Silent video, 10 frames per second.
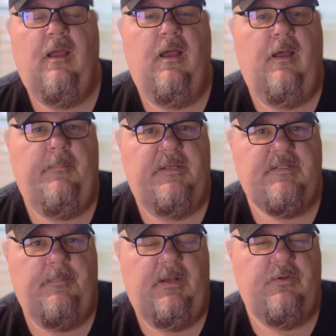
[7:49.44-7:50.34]

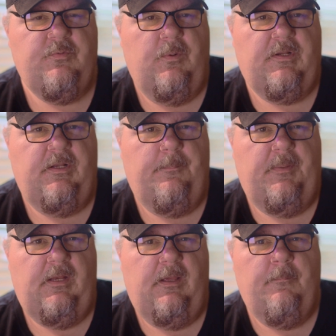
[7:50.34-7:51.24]
As somebody who's worked in the
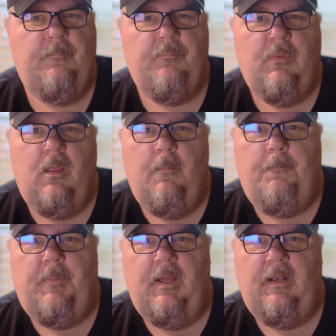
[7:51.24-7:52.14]
media.
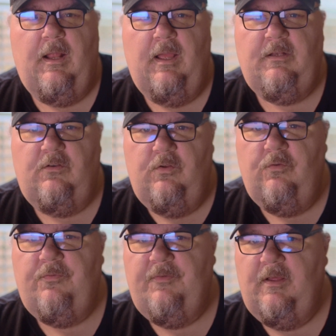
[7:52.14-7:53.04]
But I
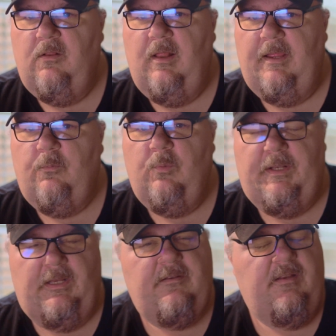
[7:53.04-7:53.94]
do feel like
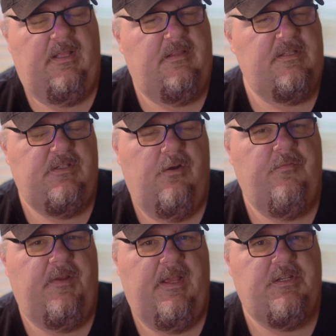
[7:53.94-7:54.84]
we need to get these
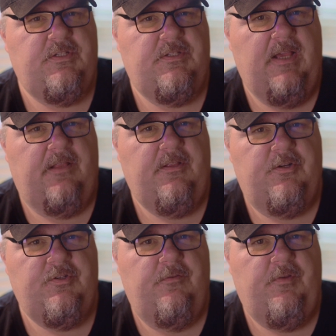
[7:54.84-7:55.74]
notifications out
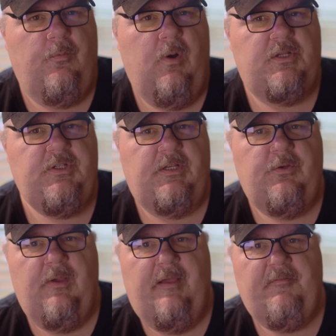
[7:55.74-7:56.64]
there. So if you're watching and
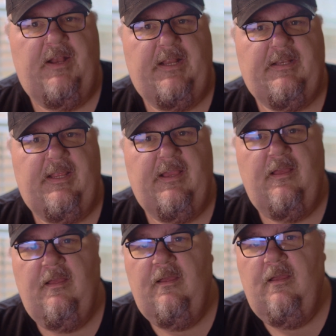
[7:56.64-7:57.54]
you have an idea,
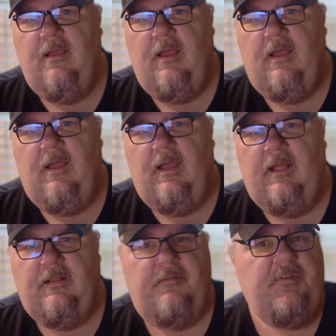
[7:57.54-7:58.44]

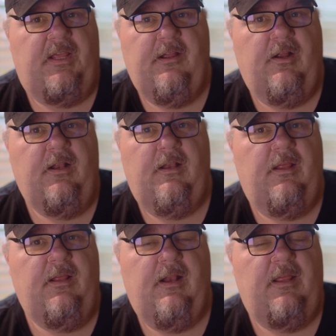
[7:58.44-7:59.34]
I'd love to hear it.
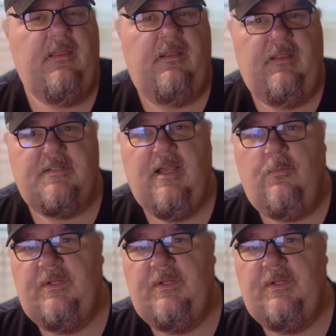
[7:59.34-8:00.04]
And I think that's how